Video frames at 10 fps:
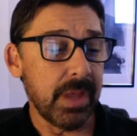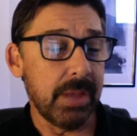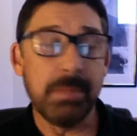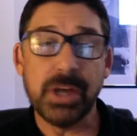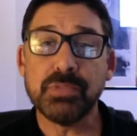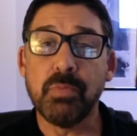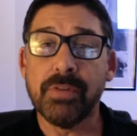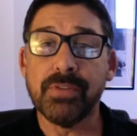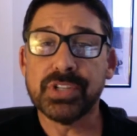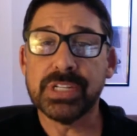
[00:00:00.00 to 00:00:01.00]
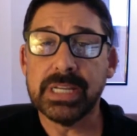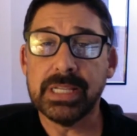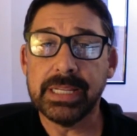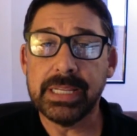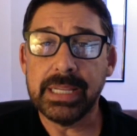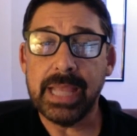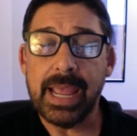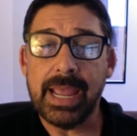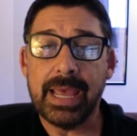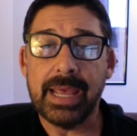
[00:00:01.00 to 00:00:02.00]
much more versatility
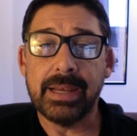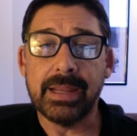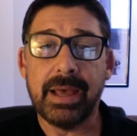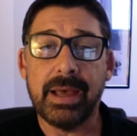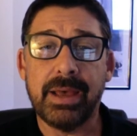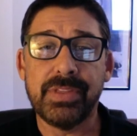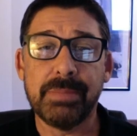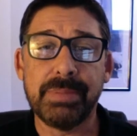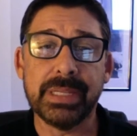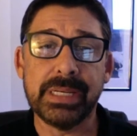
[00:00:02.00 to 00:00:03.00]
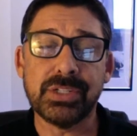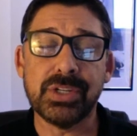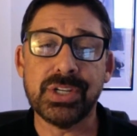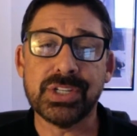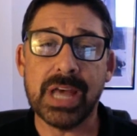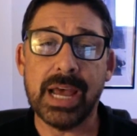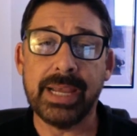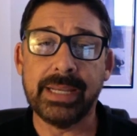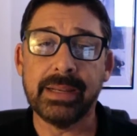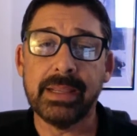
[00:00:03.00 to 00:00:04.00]
and the ability to
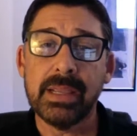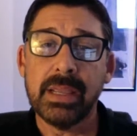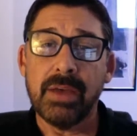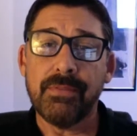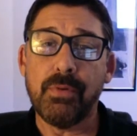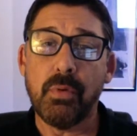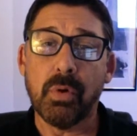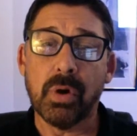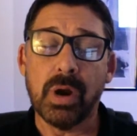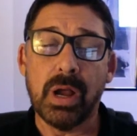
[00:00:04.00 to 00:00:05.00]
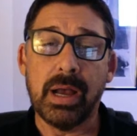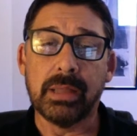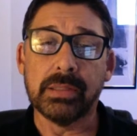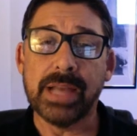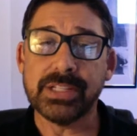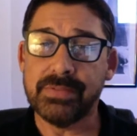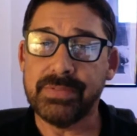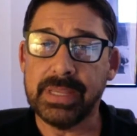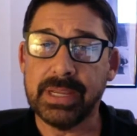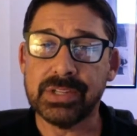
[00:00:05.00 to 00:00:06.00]
design for lots of
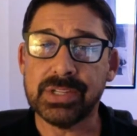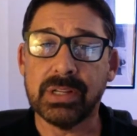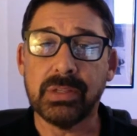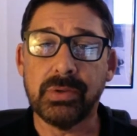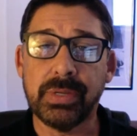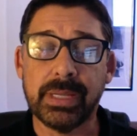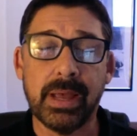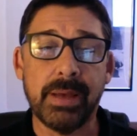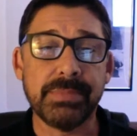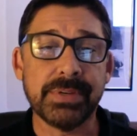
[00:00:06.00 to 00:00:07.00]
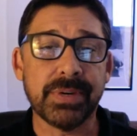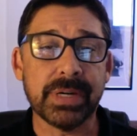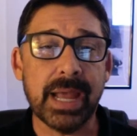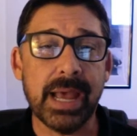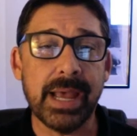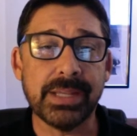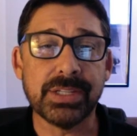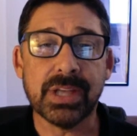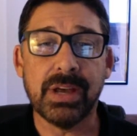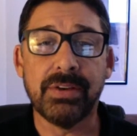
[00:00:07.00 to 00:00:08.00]
things, including different
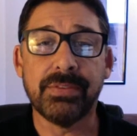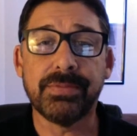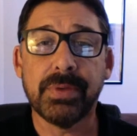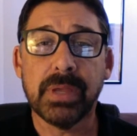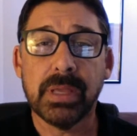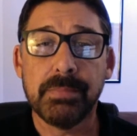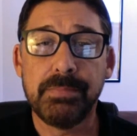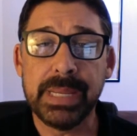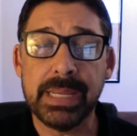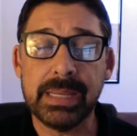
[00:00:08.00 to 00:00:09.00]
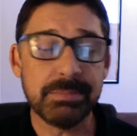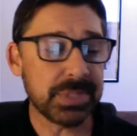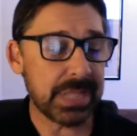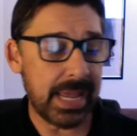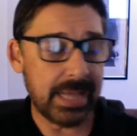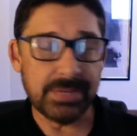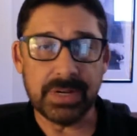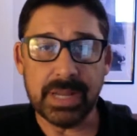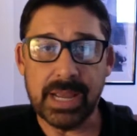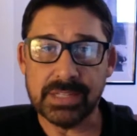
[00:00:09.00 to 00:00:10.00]
kinds of beams and
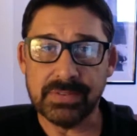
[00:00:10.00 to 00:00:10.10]
different kinds of